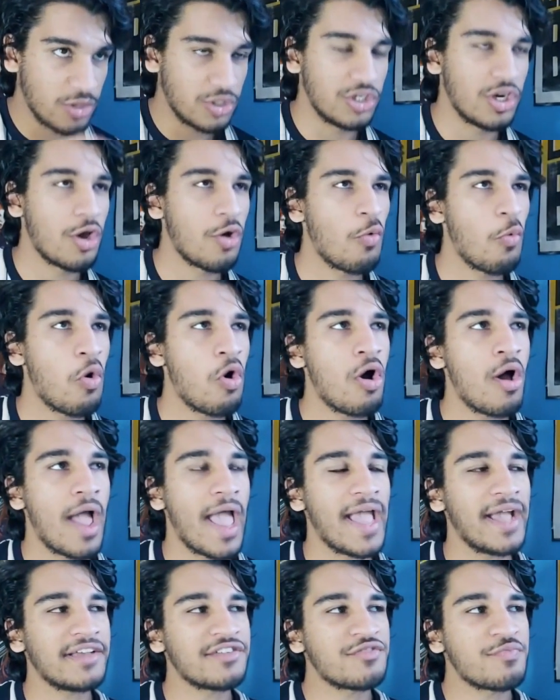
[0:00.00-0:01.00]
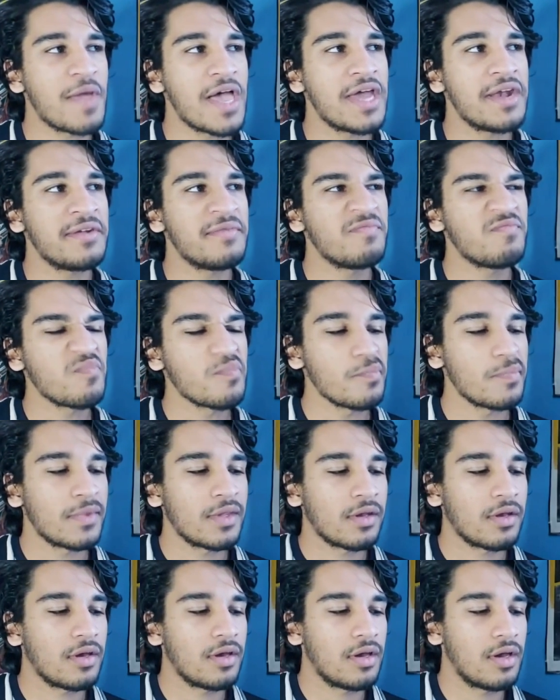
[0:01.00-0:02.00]
You know what? X-Men
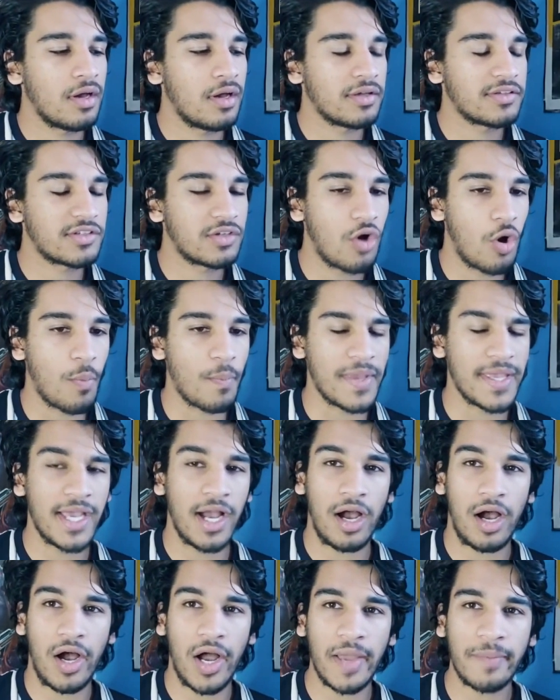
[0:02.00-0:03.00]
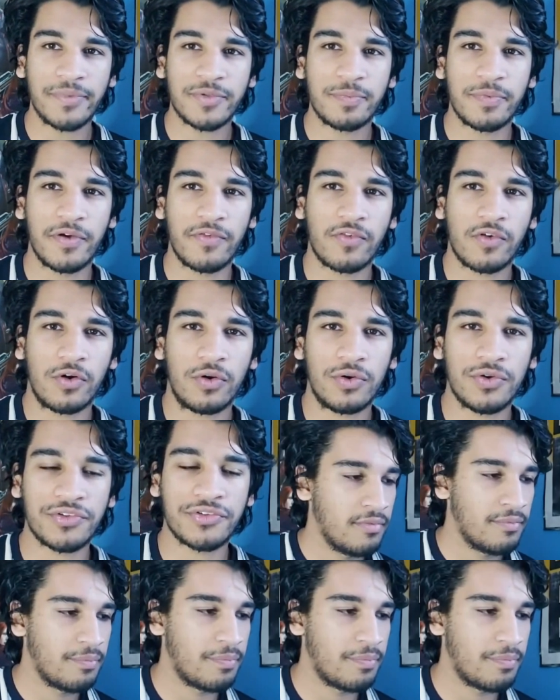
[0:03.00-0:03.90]
has got me hyped, but of course,